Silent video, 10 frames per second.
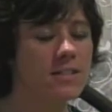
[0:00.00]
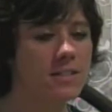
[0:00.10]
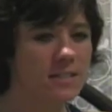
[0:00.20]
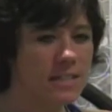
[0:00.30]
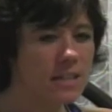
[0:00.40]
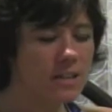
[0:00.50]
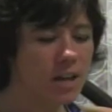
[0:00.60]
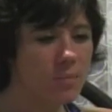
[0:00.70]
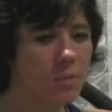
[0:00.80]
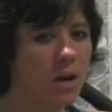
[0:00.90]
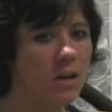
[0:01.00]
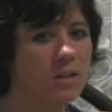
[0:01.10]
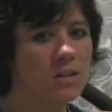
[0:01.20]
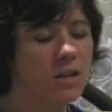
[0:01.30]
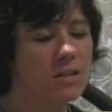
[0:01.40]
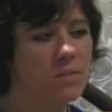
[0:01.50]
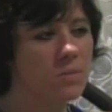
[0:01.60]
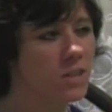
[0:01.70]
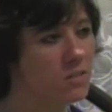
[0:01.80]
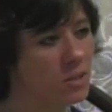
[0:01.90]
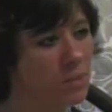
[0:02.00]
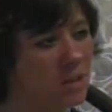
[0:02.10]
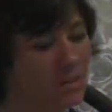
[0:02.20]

see them, it's not something I really pay